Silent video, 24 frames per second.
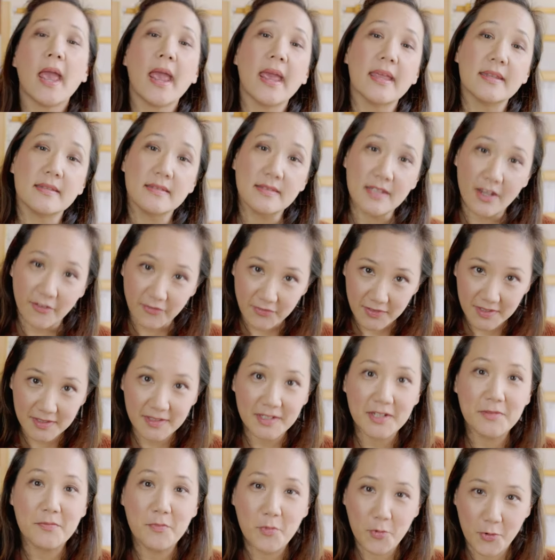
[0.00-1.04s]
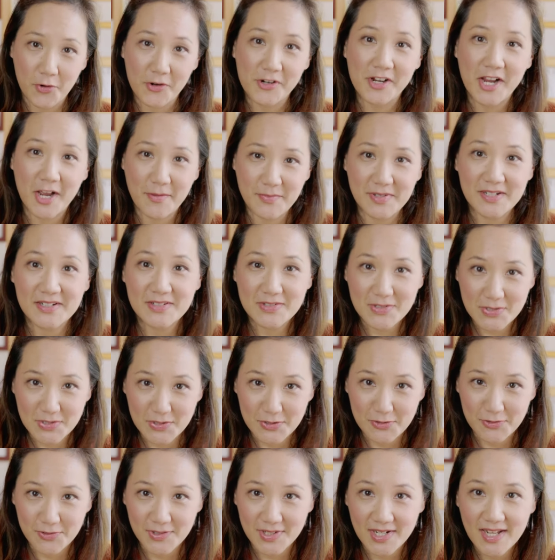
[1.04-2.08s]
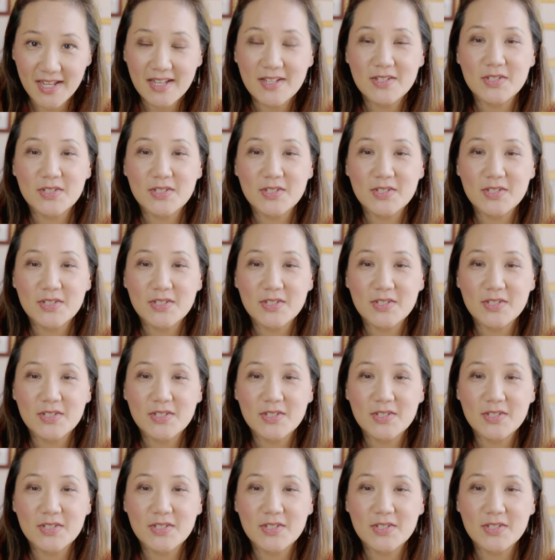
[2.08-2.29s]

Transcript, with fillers: and definitely more coming soon.